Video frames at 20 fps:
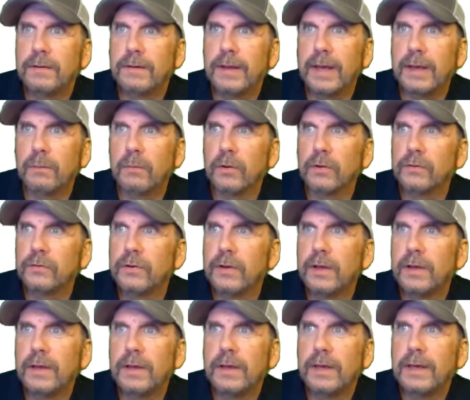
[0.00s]
tables,
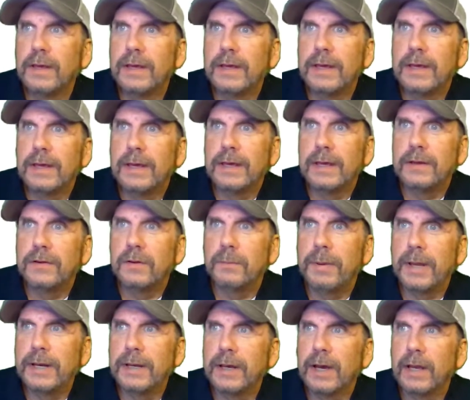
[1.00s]

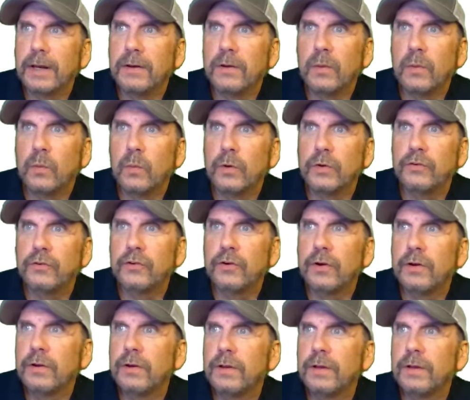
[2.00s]
depending on which